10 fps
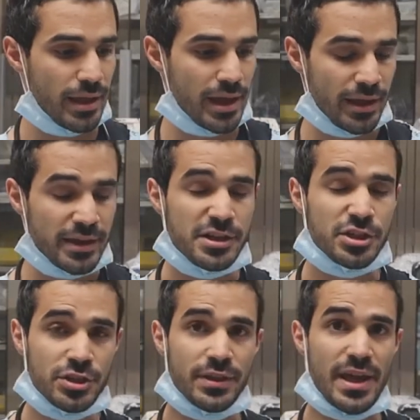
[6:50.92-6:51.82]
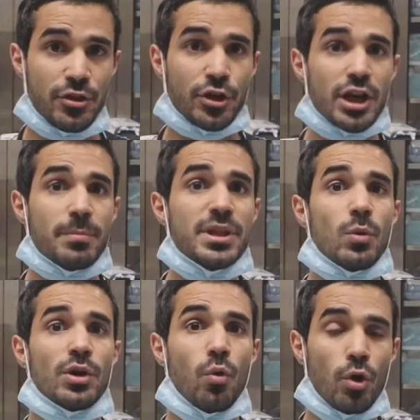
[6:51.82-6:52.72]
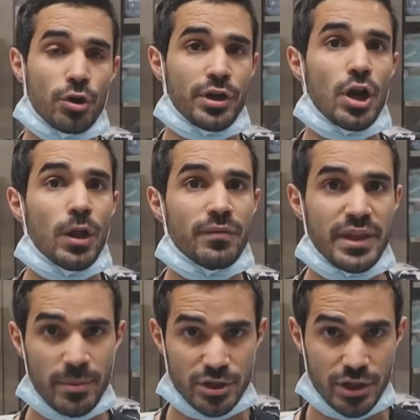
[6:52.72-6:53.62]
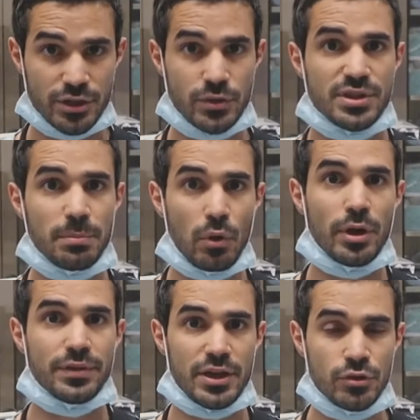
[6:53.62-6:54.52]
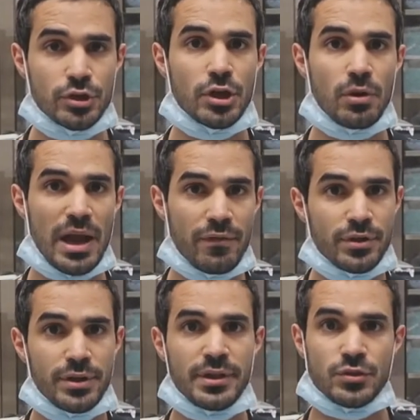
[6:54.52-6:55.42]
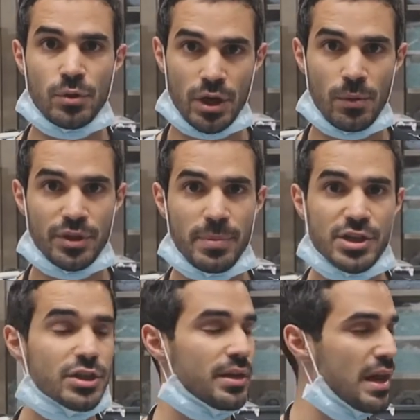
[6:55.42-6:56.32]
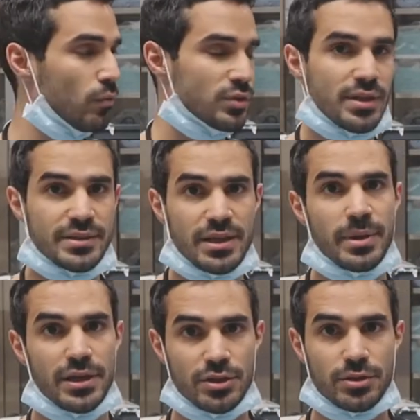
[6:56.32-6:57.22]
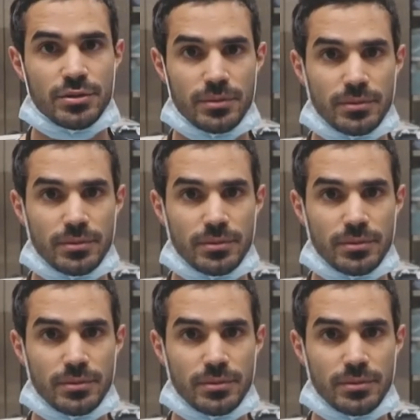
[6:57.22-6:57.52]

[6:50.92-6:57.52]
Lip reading: and in addition to that, you're going to be the one ordering all of the imaging. So it's important that you know everything that's going on with the patient and everyone's on the same page.